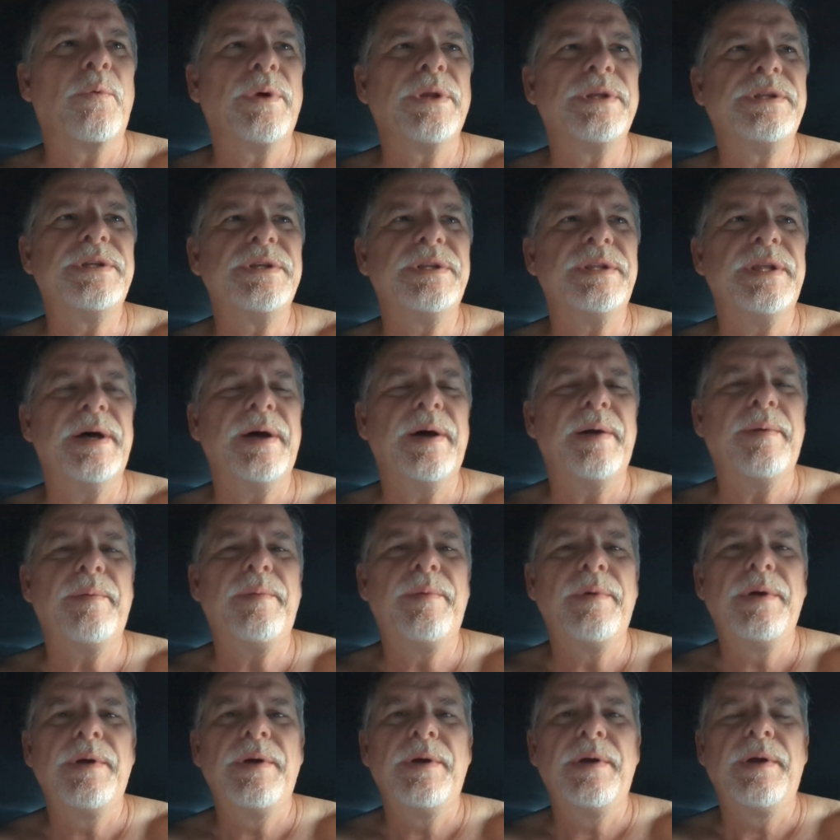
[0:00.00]
went to the,
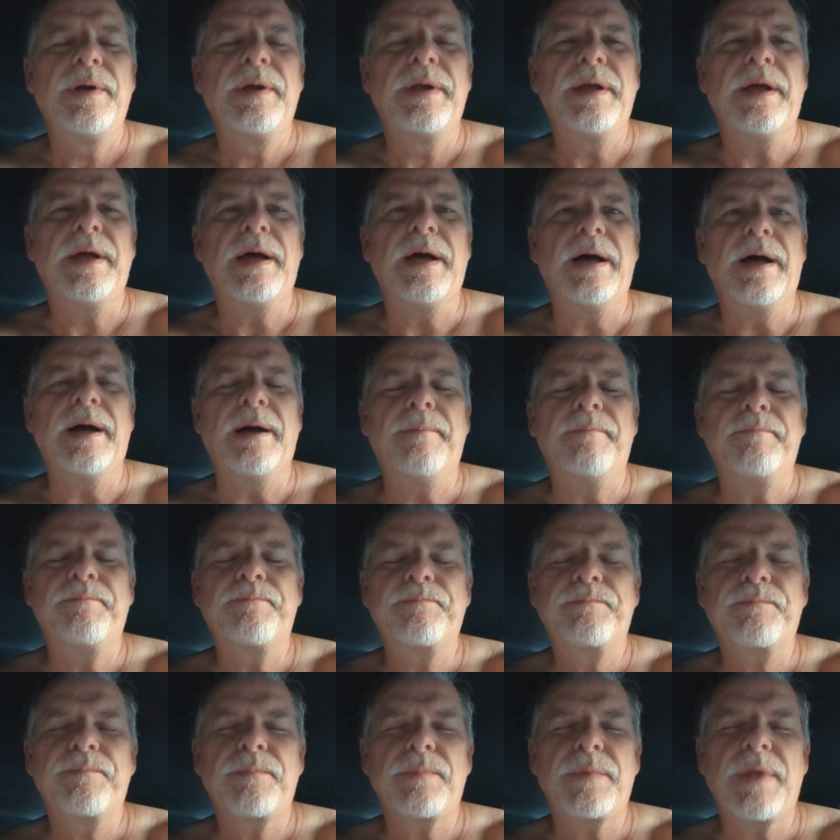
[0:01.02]
um,
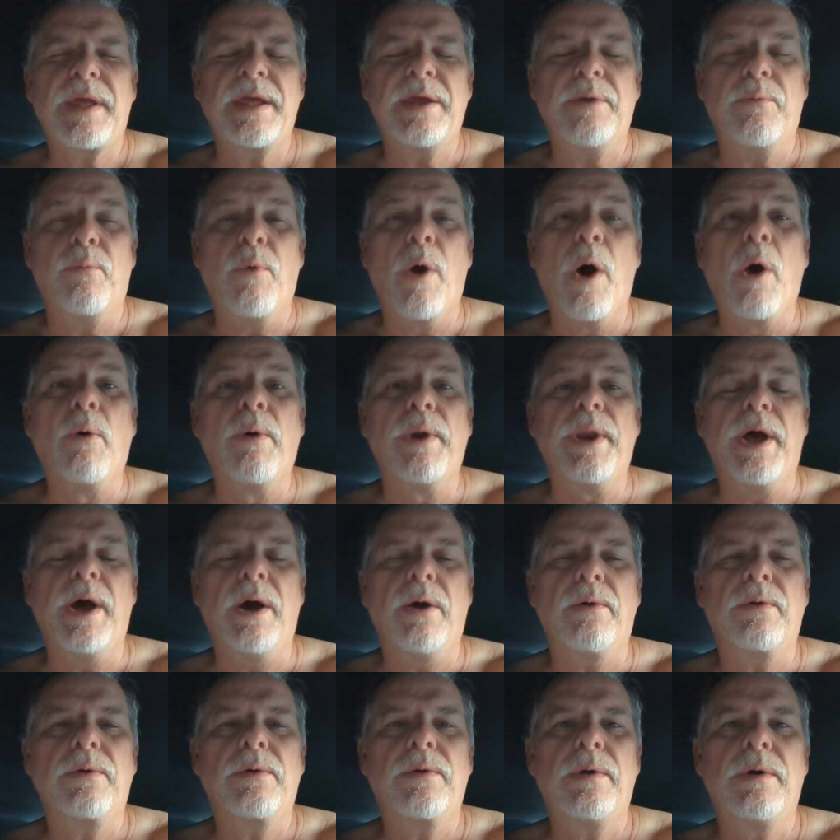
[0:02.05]
in
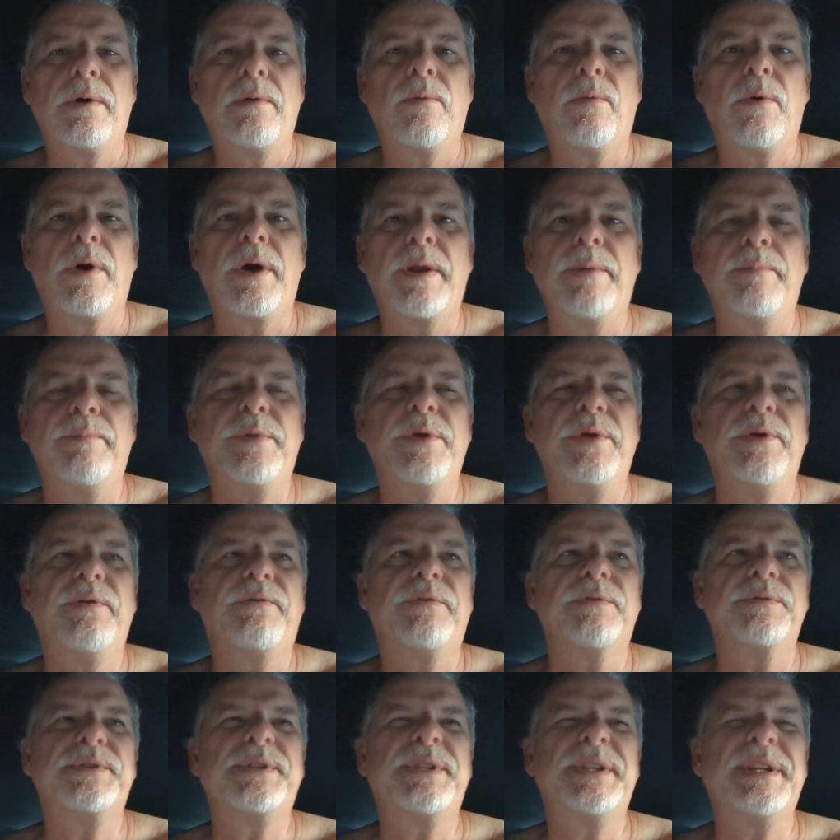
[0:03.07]
Roanoke. What a
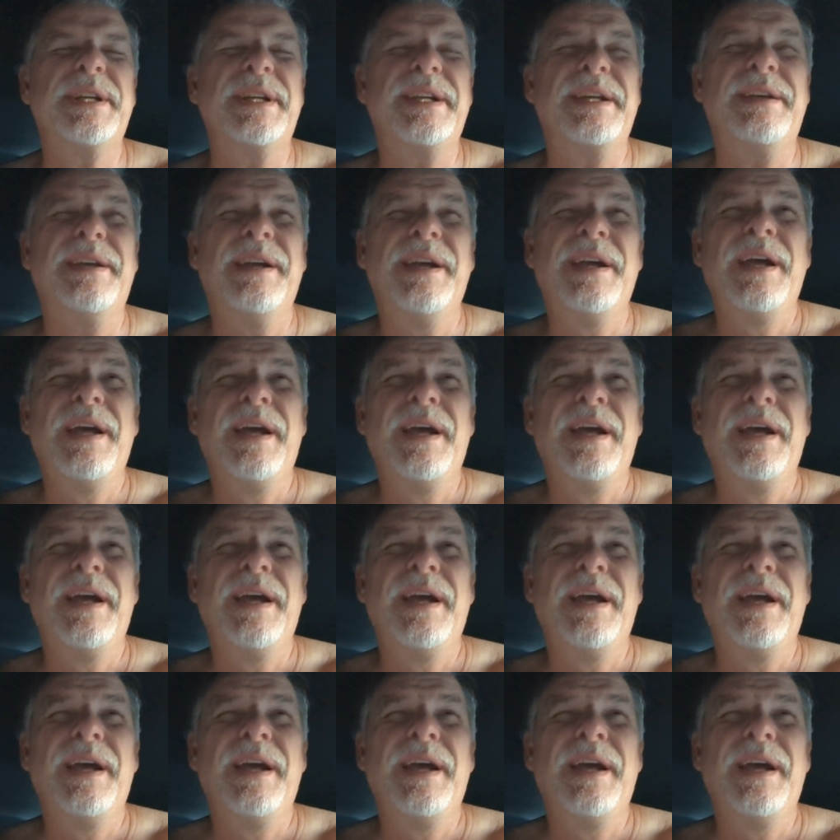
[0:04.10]
beautiful city.